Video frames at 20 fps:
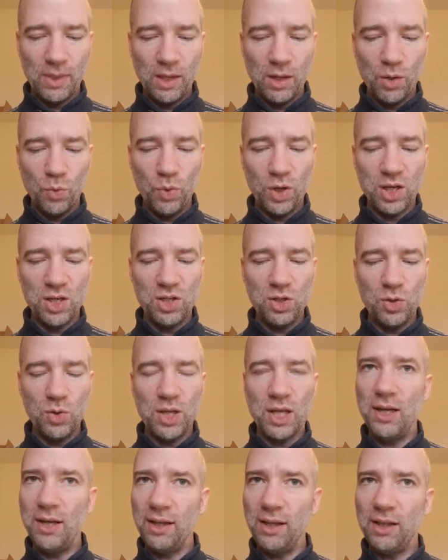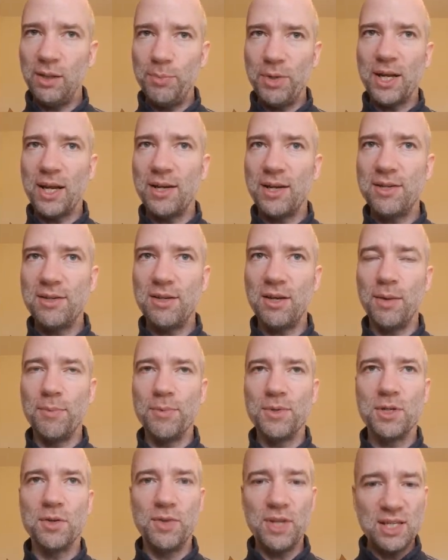we can do it a little bit at a time.
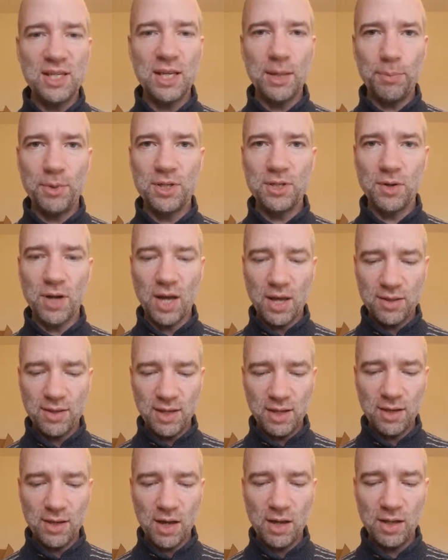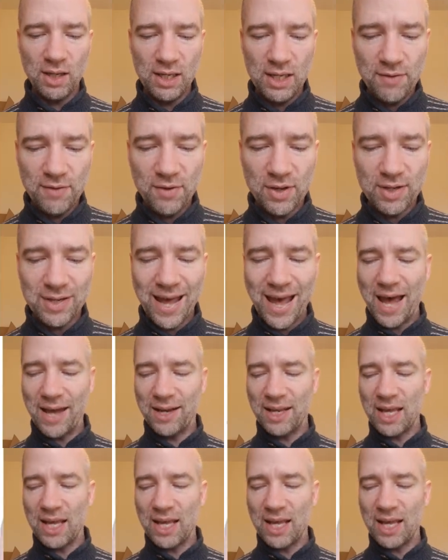So this episode, I think I'll leave it at